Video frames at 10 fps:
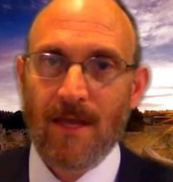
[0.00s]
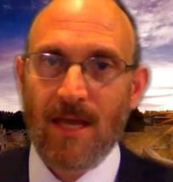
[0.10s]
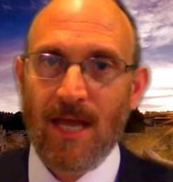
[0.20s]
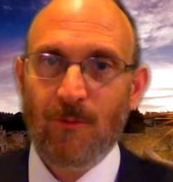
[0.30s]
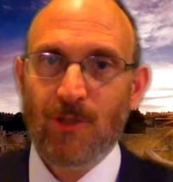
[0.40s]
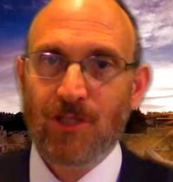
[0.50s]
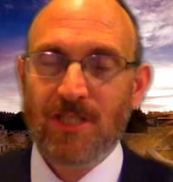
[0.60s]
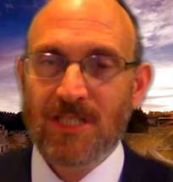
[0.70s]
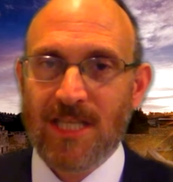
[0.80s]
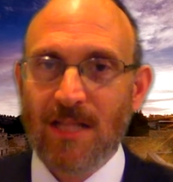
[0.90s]
and we should
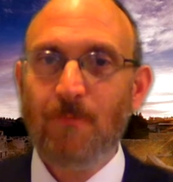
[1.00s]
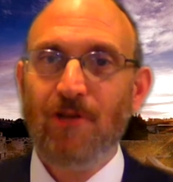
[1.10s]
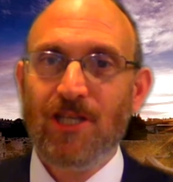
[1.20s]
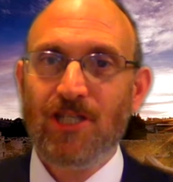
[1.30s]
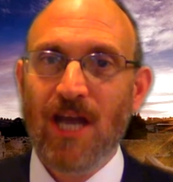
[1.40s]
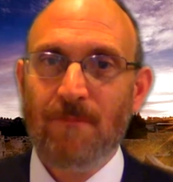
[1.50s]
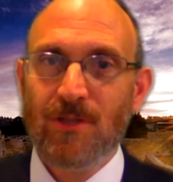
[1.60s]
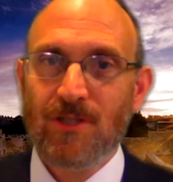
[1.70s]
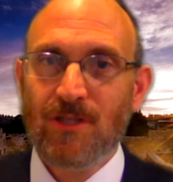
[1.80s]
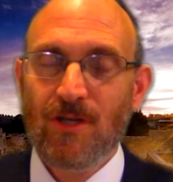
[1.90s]
celebrate
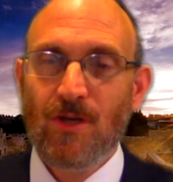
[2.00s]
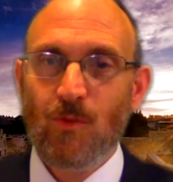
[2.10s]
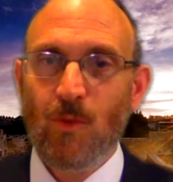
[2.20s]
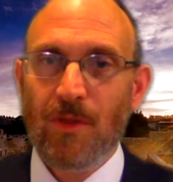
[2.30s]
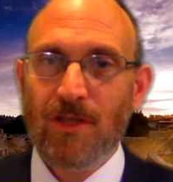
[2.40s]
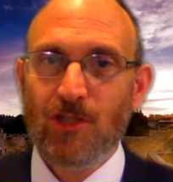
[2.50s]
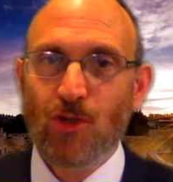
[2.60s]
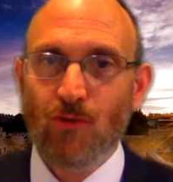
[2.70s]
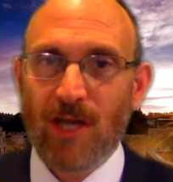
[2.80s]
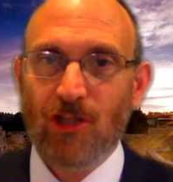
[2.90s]
Shabbos with its
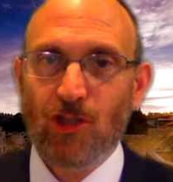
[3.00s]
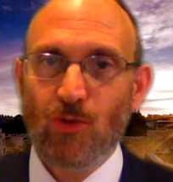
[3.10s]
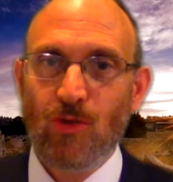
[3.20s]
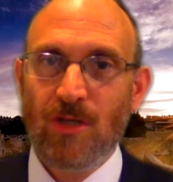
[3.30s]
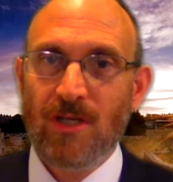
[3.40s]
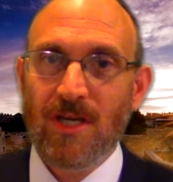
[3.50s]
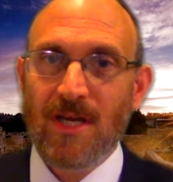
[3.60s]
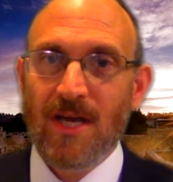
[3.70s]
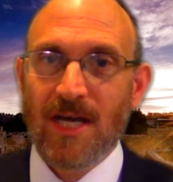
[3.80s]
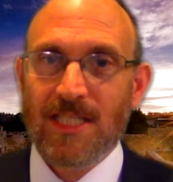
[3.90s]
great joy,
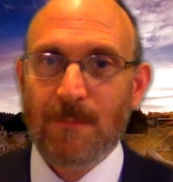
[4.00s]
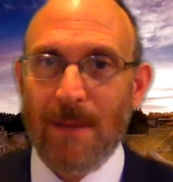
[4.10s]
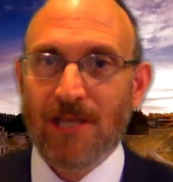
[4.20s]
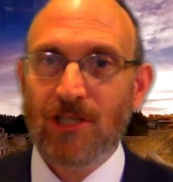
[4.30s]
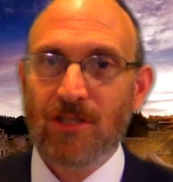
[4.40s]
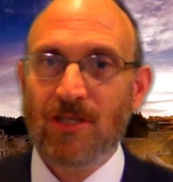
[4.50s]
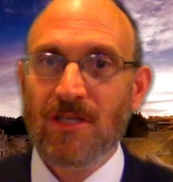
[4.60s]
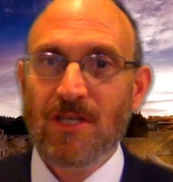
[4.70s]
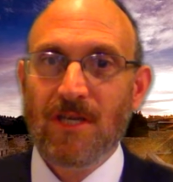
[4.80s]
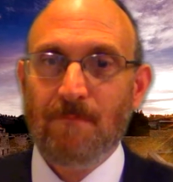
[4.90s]
especially
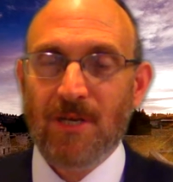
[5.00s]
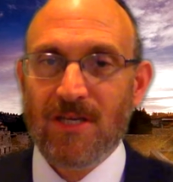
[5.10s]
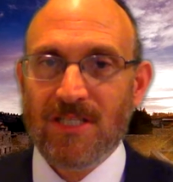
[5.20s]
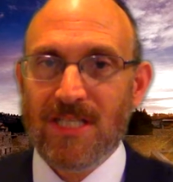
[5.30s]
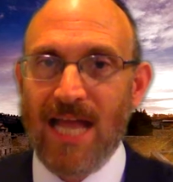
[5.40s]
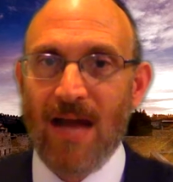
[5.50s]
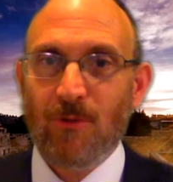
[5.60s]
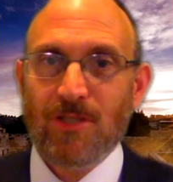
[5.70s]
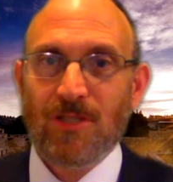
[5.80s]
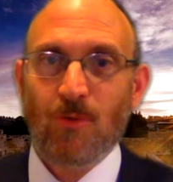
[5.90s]
because now
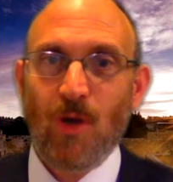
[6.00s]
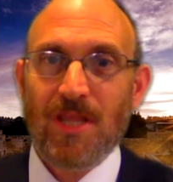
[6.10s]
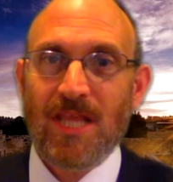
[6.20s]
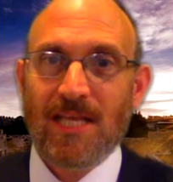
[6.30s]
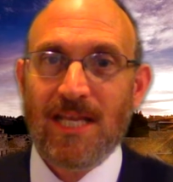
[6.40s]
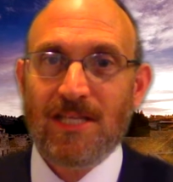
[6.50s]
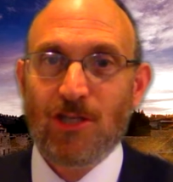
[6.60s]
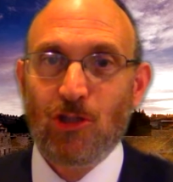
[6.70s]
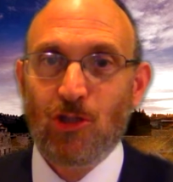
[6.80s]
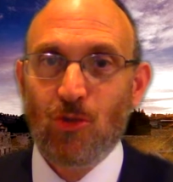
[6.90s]
it's the one that, it's
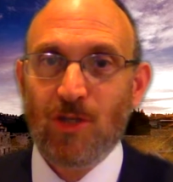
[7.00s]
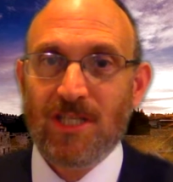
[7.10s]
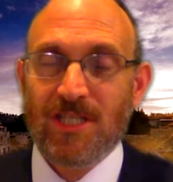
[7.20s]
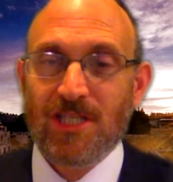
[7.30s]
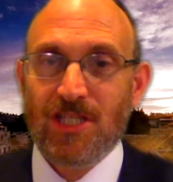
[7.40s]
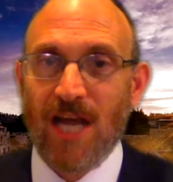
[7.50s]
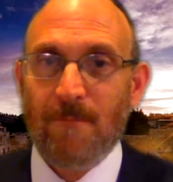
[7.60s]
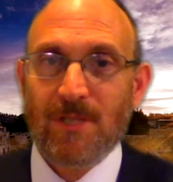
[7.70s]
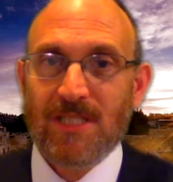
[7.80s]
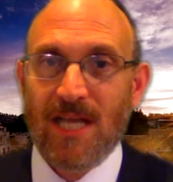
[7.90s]
the joy, it's the
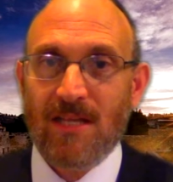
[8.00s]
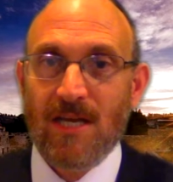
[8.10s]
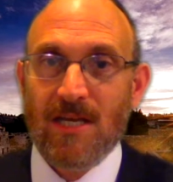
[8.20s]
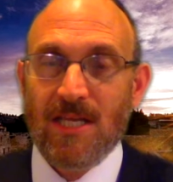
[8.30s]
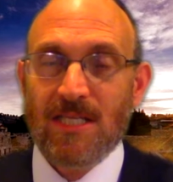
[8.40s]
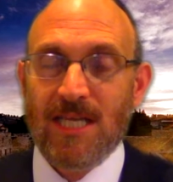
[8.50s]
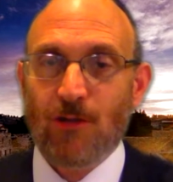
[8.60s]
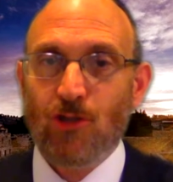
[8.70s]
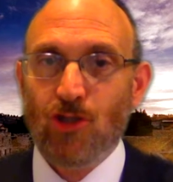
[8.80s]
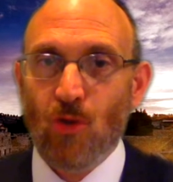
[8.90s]
Shabbos that, it's our
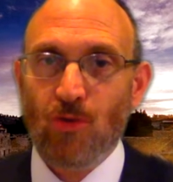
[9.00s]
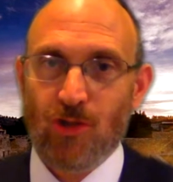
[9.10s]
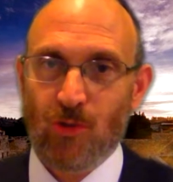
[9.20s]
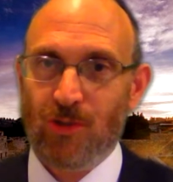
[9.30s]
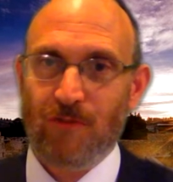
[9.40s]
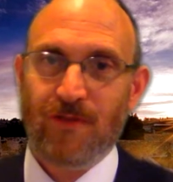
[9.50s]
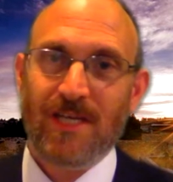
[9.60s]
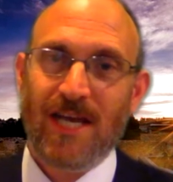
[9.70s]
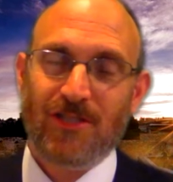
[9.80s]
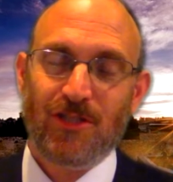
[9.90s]
sole source of
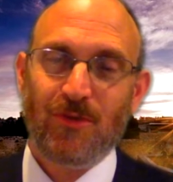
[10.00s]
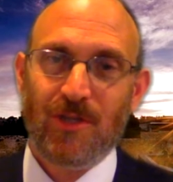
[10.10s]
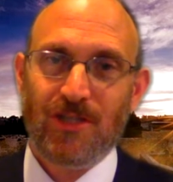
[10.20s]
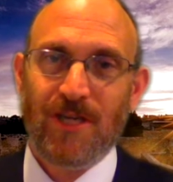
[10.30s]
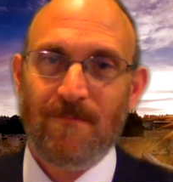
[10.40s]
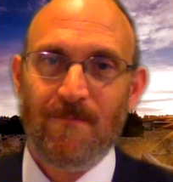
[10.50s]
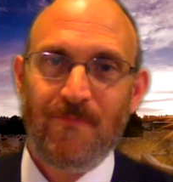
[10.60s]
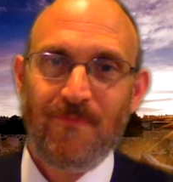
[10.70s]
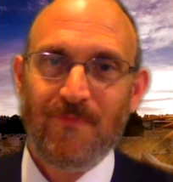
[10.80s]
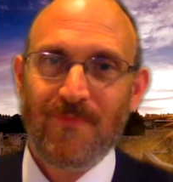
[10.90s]
connection to Hashem.
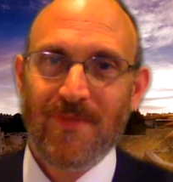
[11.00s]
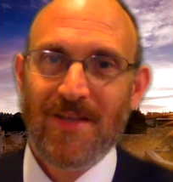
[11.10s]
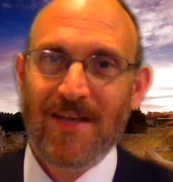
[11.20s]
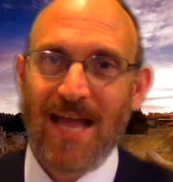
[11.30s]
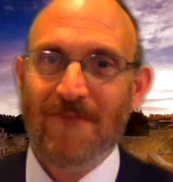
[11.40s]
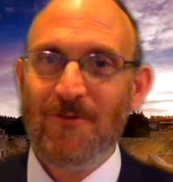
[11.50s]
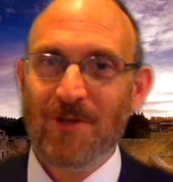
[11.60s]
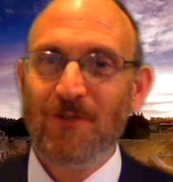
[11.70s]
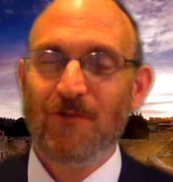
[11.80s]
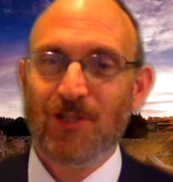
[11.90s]
Have a
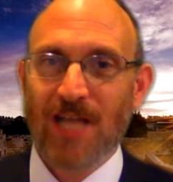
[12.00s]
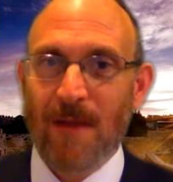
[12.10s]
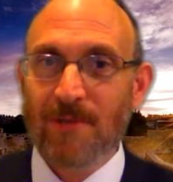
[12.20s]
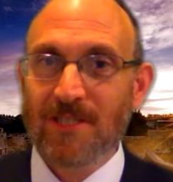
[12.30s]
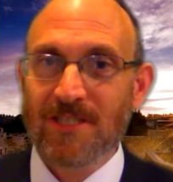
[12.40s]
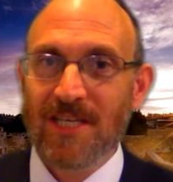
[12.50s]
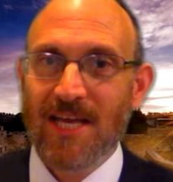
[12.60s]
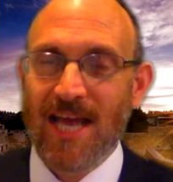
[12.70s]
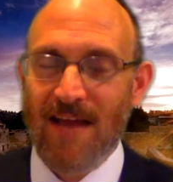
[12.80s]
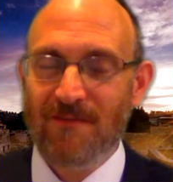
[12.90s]
wonderful Shabbos,
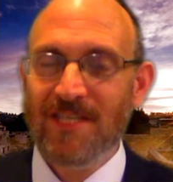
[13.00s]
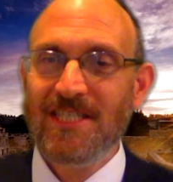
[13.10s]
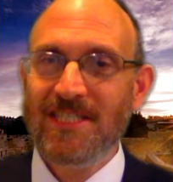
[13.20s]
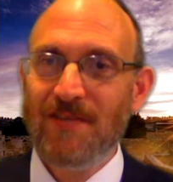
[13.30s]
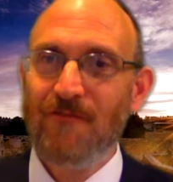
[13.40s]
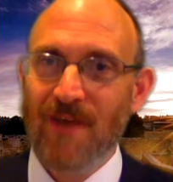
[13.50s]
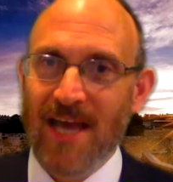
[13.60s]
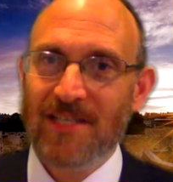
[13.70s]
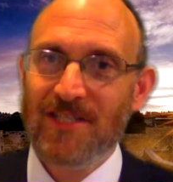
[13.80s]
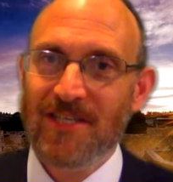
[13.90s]
have an easy
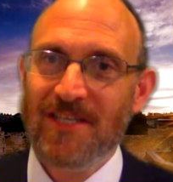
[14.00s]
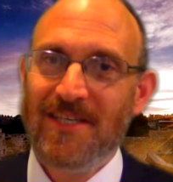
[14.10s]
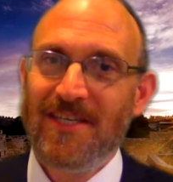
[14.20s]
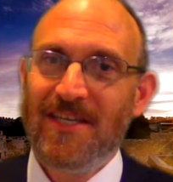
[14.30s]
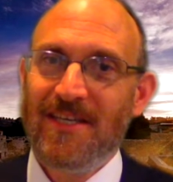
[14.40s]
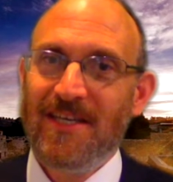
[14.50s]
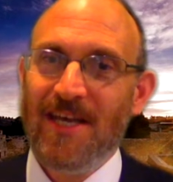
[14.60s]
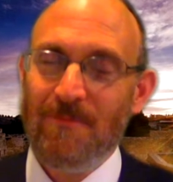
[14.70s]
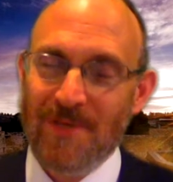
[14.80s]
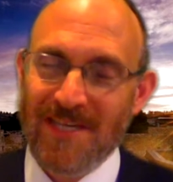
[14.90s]
fast,
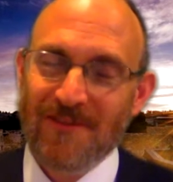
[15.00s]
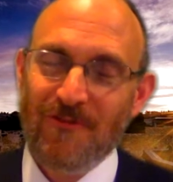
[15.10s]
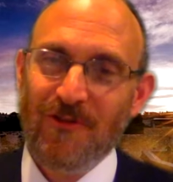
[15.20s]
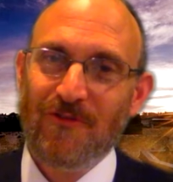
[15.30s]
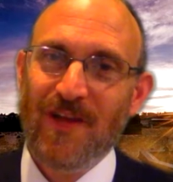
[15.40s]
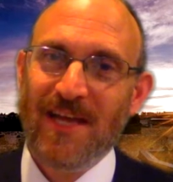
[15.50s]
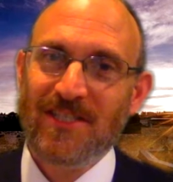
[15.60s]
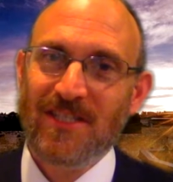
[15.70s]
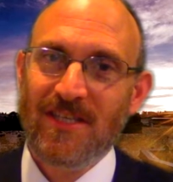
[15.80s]
a meaningful fast.